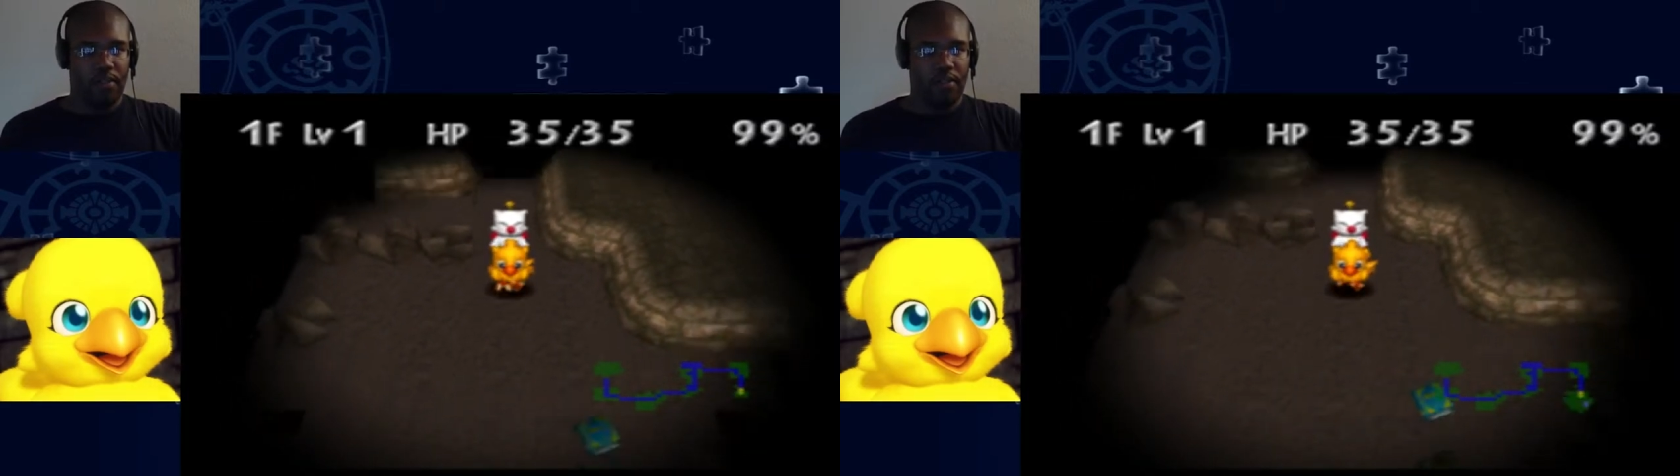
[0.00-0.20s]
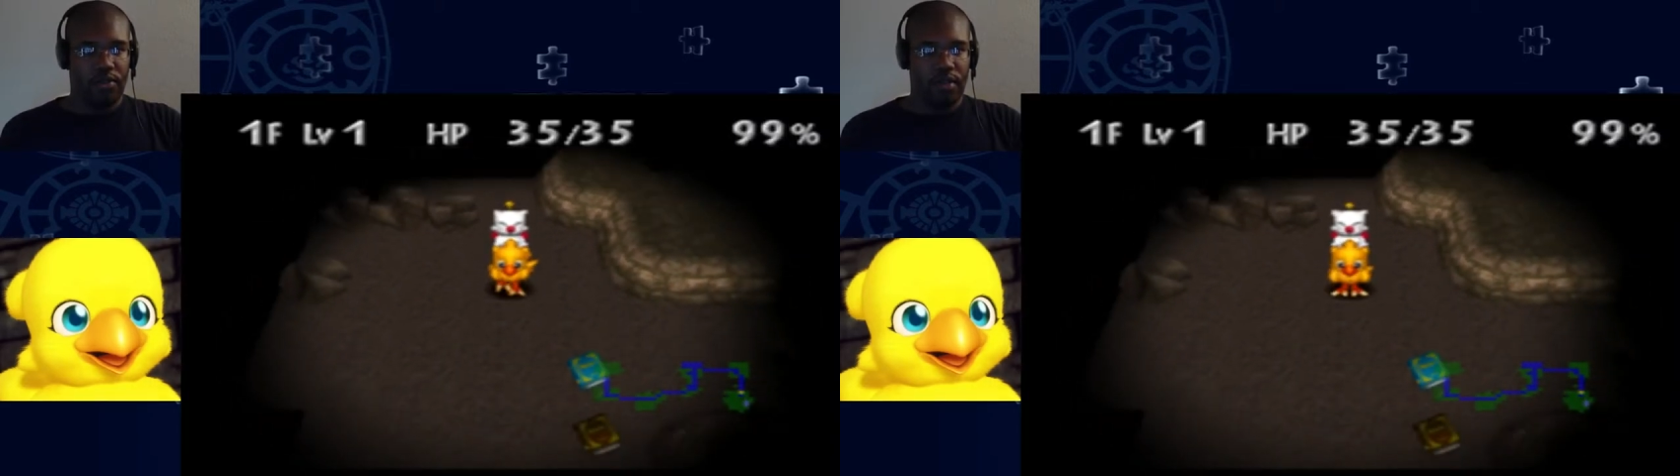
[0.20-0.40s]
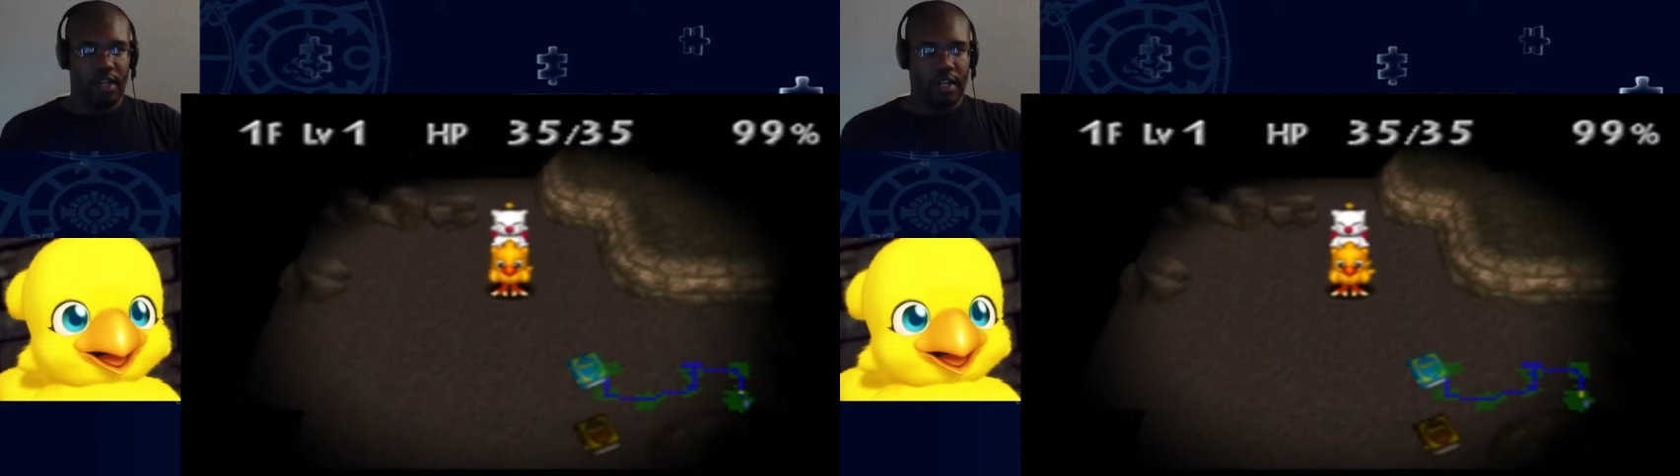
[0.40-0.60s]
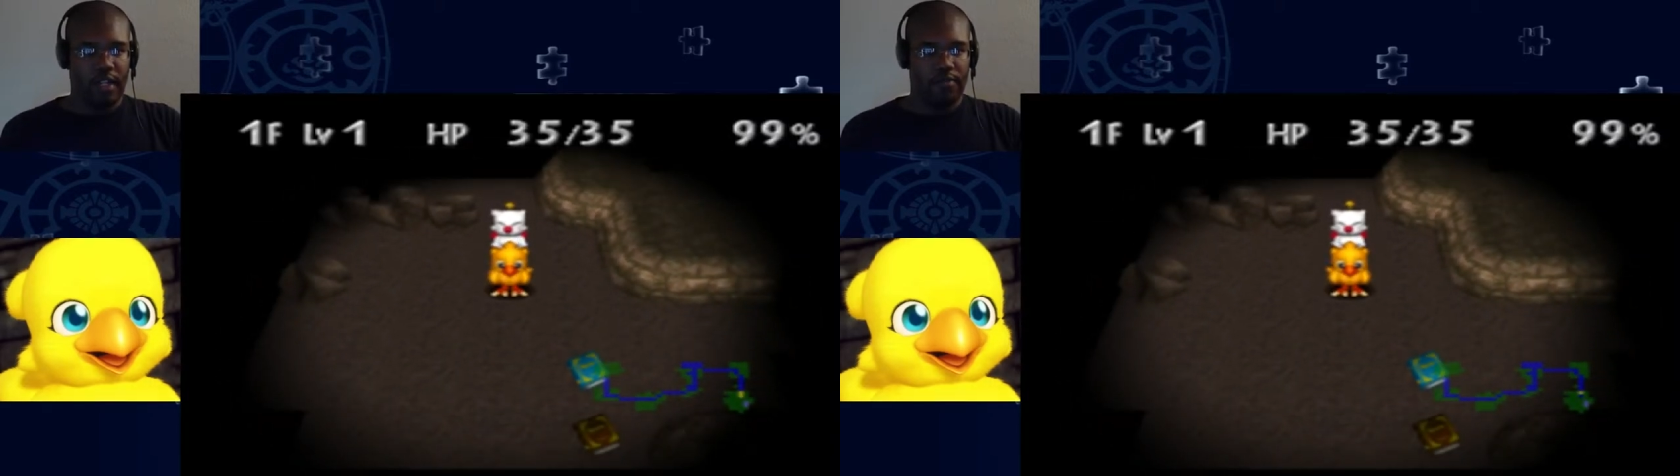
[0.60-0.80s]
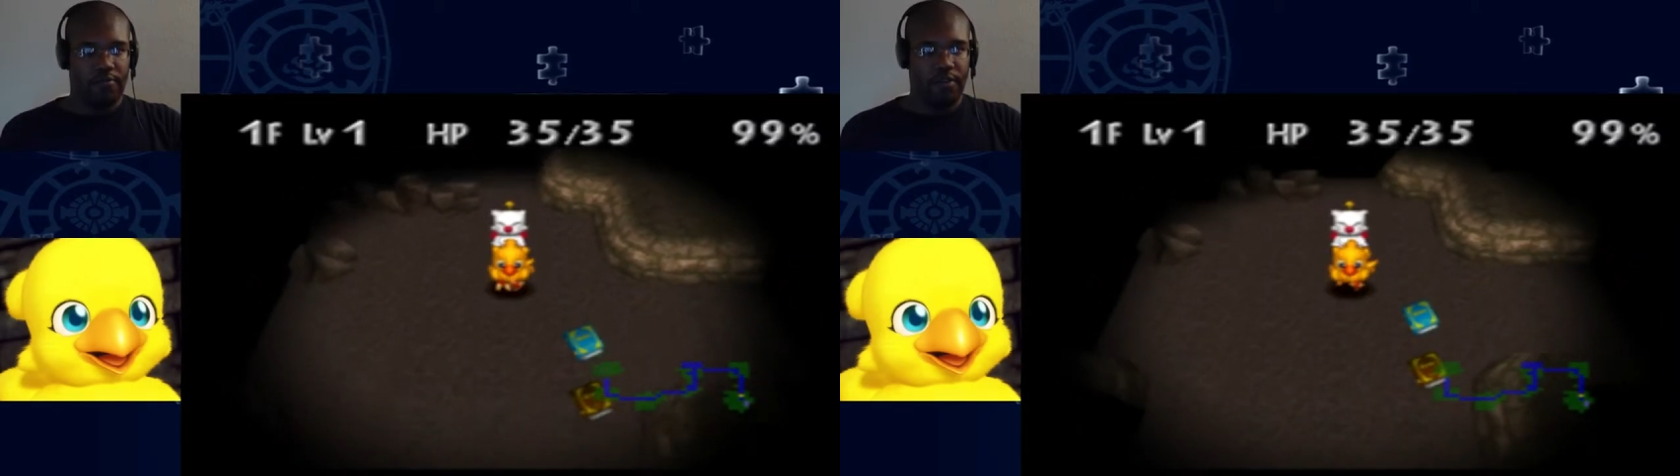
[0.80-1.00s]
to the
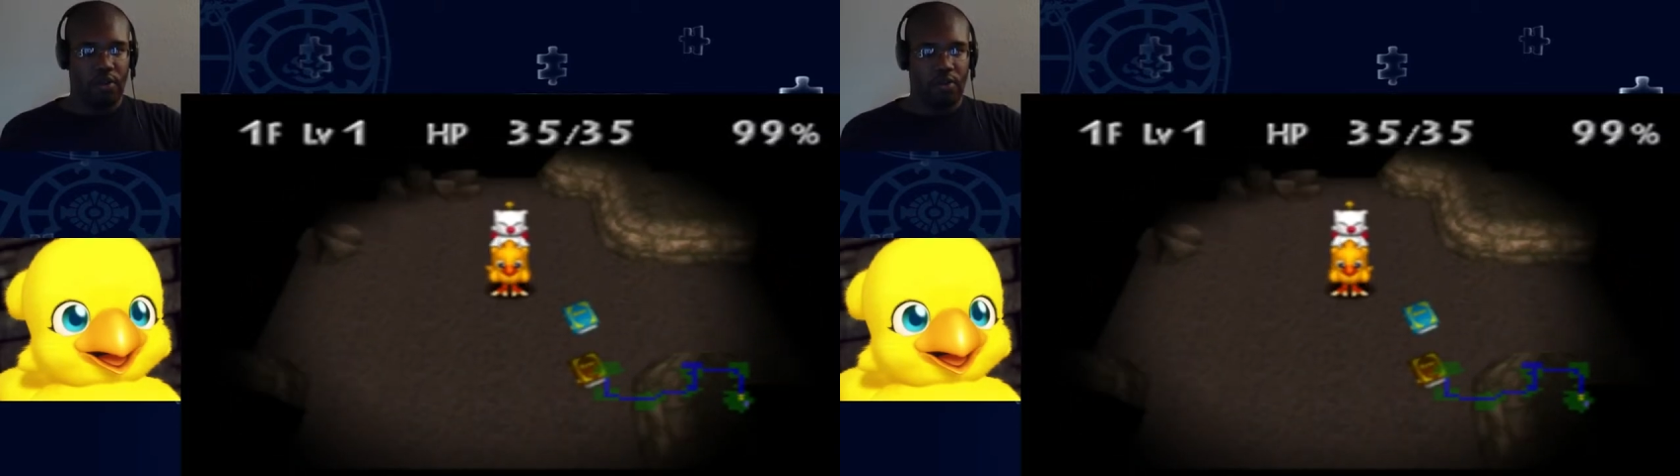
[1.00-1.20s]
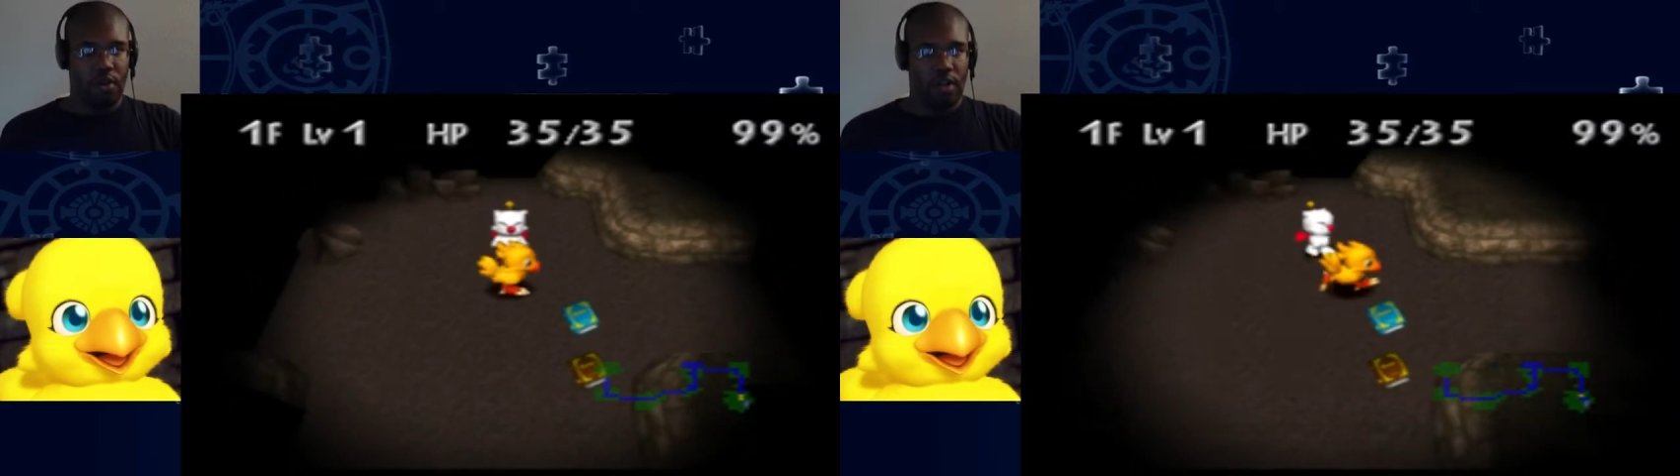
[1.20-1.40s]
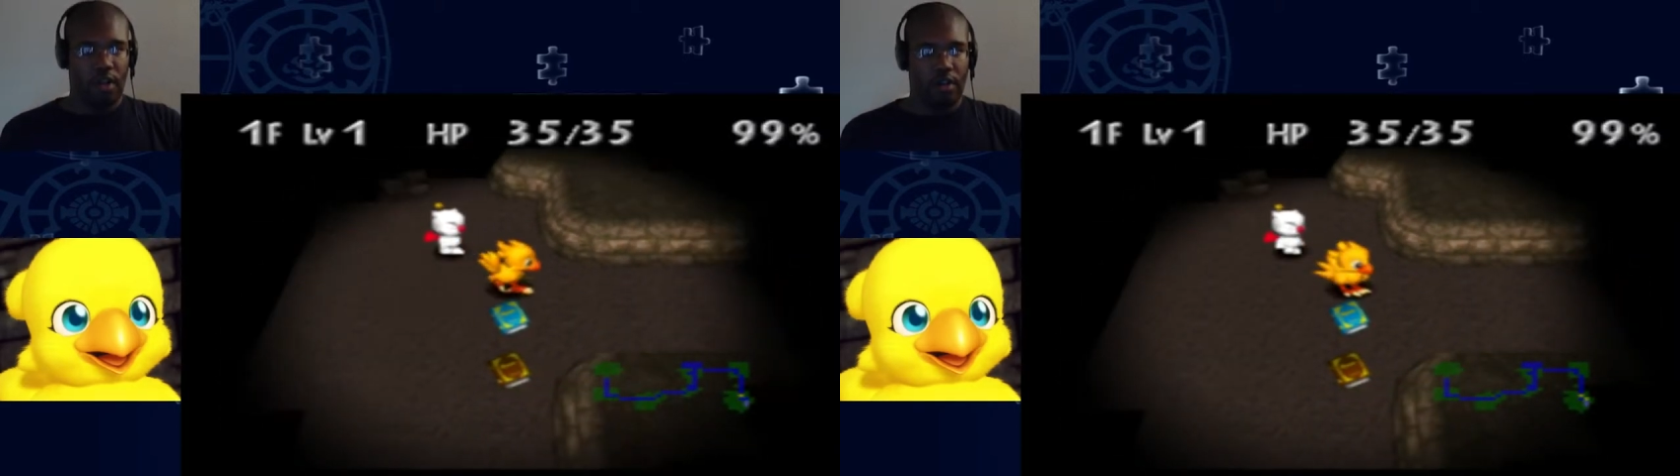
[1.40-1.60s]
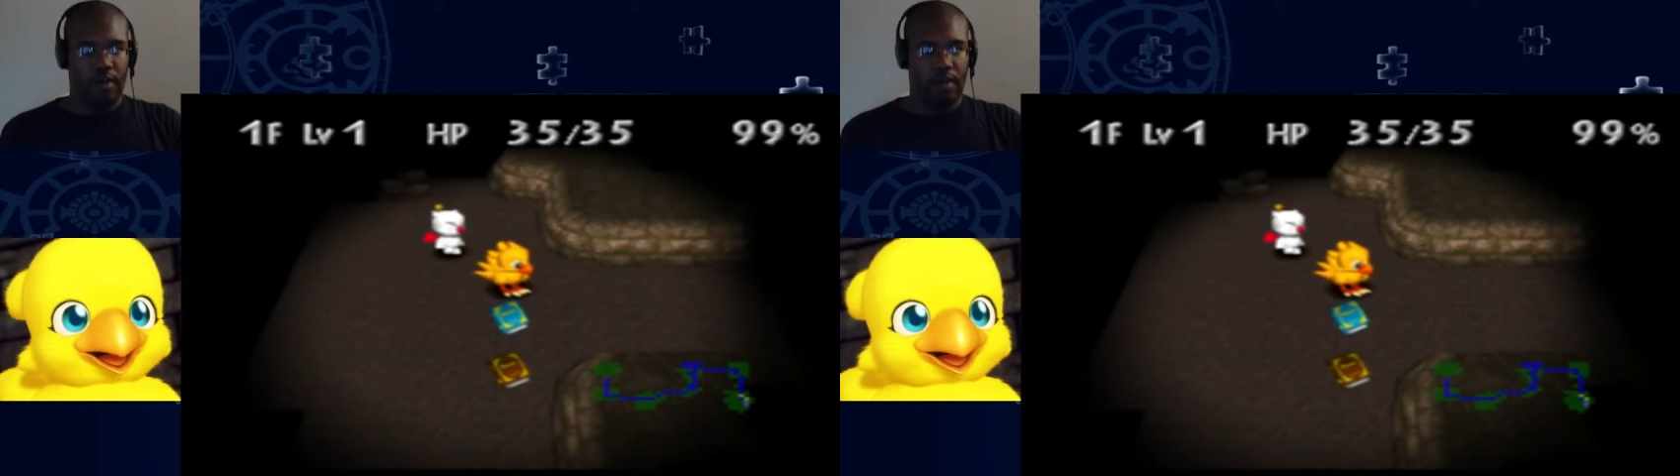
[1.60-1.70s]
next floor.